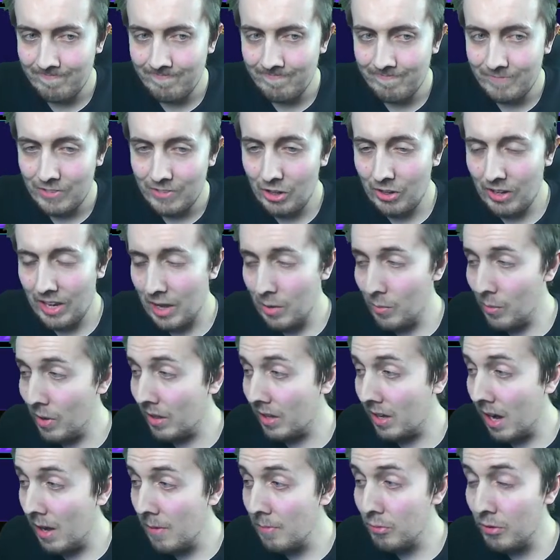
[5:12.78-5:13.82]
Okay, well,
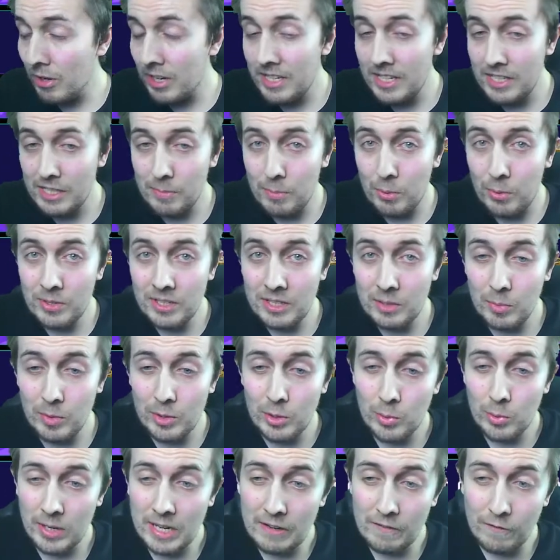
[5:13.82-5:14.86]
I'm pretty disappointed with
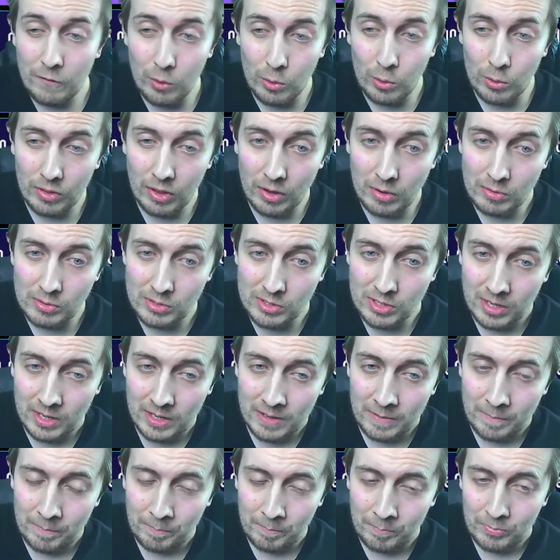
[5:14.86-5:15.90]
24 of those.
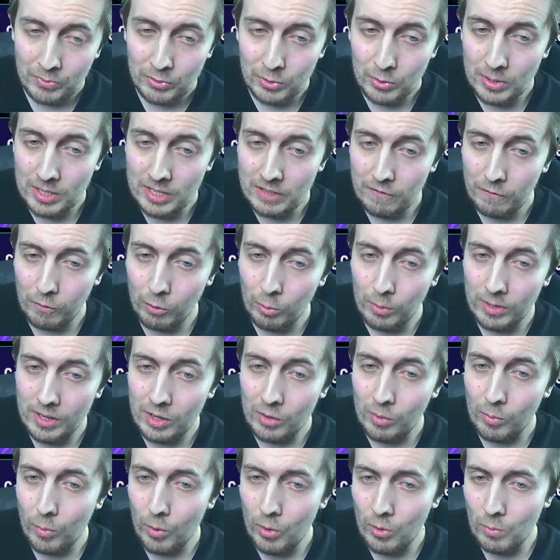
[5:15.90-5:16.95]
24, we got
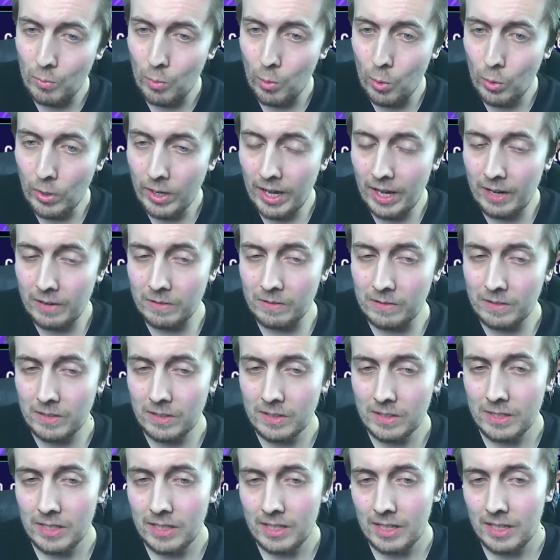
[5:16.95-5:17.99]
one walkout.
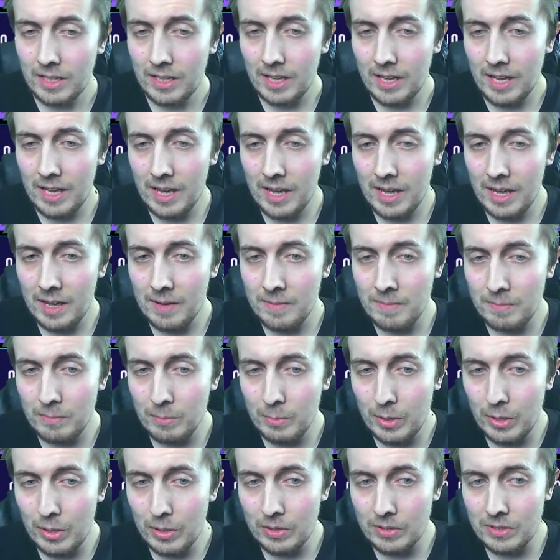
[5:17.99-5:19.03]
Um, we
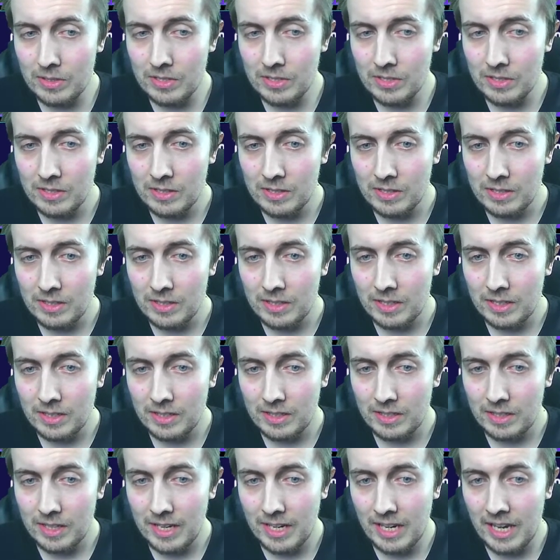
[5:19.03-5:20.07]
got
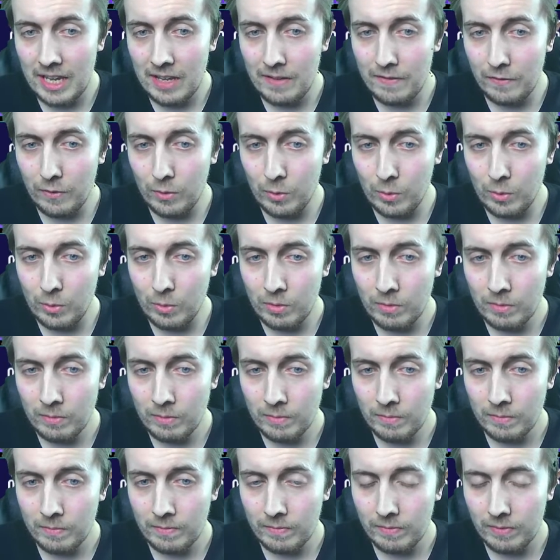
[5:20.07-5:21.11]
an 84.
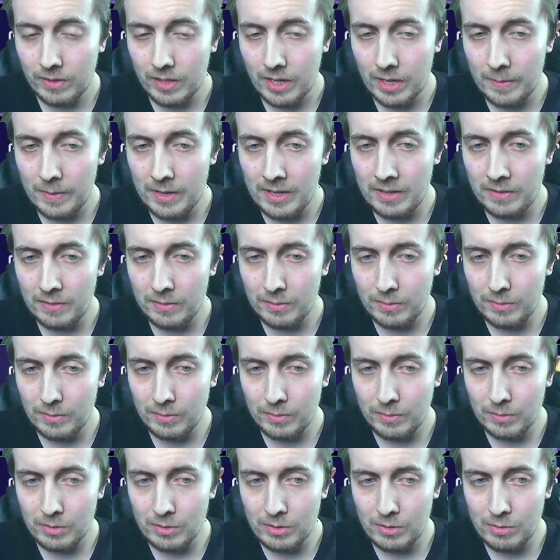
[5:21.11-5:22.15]
I mean,
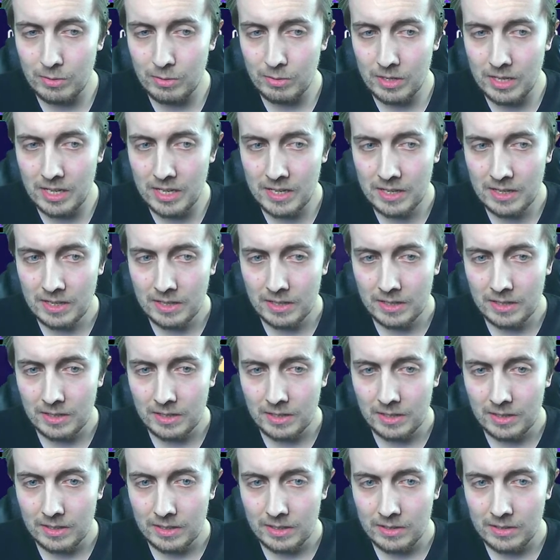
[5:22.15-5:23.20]
we'll do all the...
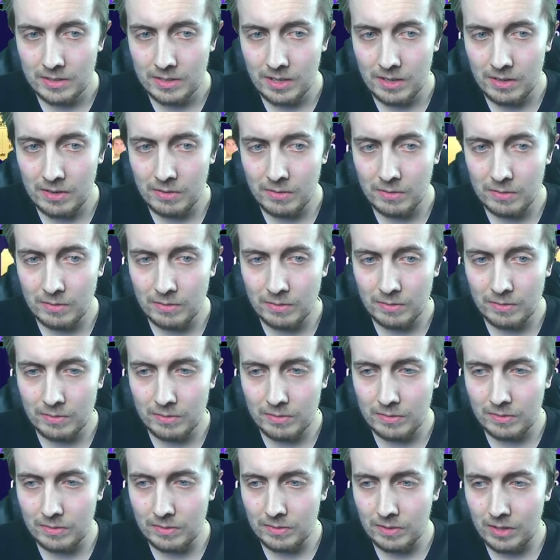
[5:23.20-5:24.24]
So,
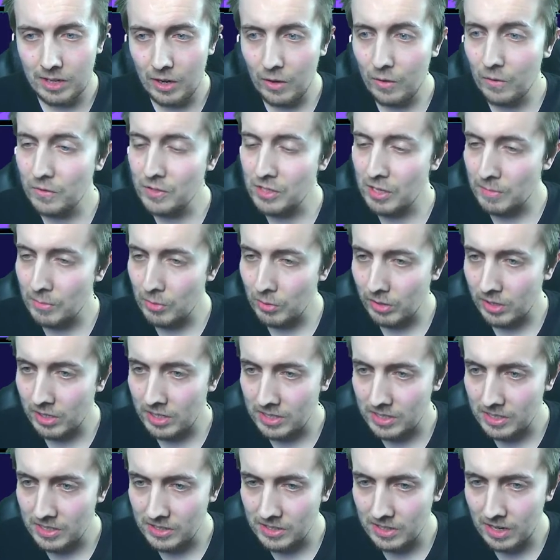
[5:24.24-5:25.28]
obviously I'm not going to
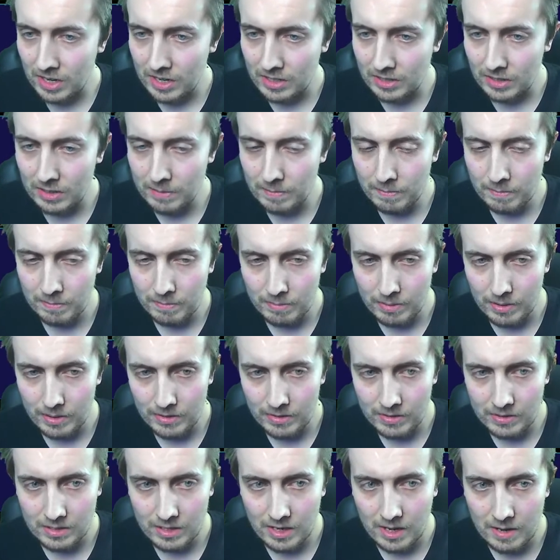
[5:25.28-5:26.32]
discard them, but
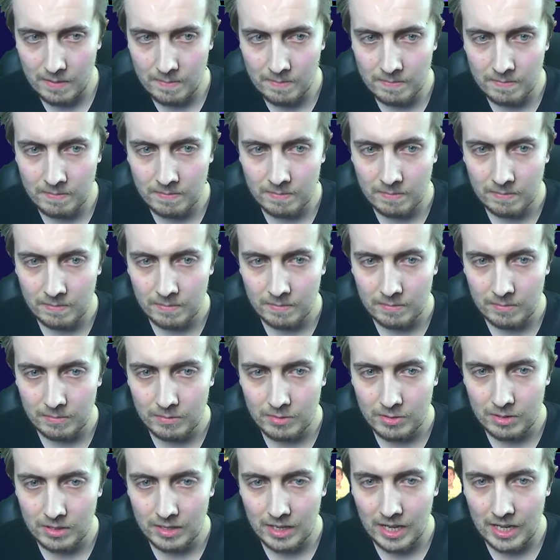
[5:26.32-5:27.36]
um,
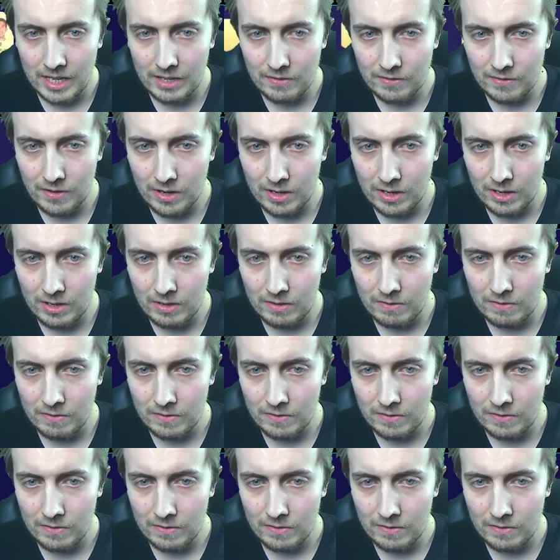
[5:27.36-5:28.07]
85...